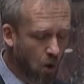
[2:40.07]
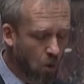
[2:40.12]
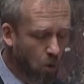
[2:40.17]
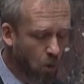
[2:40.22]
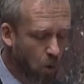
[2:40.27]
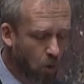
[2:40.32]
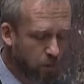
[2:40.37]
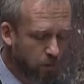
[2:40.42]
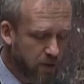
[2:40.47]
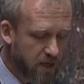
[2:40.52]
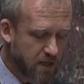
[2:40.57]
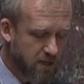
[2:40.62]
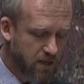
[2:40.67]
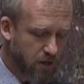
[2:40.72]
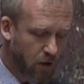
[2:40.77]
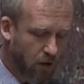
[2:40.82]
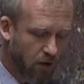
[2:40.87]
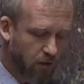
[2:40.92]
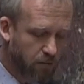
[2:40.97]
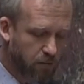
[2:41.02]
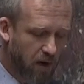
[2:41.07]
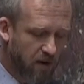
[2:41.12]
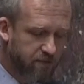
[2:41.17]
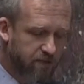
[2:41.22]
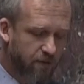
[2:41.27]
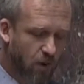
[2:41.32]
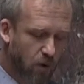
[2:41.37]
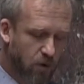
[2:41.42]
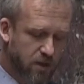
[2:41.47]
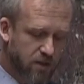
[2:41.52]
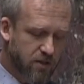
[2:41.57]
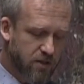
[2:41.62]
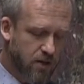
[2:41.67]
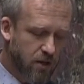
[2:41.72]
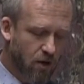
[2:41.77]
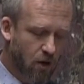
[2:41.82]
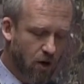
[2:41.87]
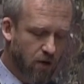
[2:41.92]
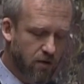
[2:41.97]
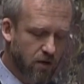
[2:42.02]
won't be solved by
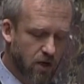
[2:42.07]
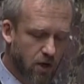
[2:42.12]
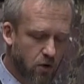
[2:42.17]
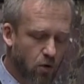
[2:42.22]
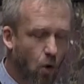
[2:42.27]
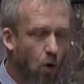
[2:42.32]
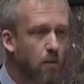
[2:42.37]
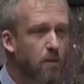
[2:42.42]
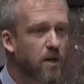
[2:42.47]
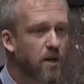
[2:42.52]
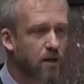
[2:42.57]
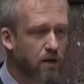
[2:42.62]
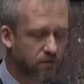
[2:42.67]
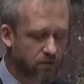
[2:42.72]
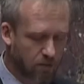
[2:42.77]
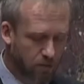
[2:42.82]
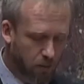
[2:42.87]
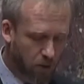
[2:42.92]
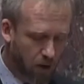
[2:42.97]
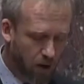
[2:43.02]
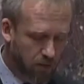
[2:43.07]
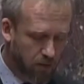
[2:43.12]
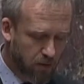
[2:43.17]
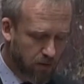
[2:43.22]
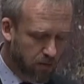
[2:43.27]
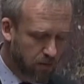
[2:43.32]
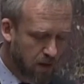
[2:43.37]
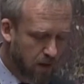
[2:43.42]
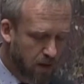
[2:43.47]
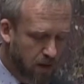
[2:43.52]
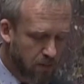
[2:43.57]
focusing on the enormity of the problem,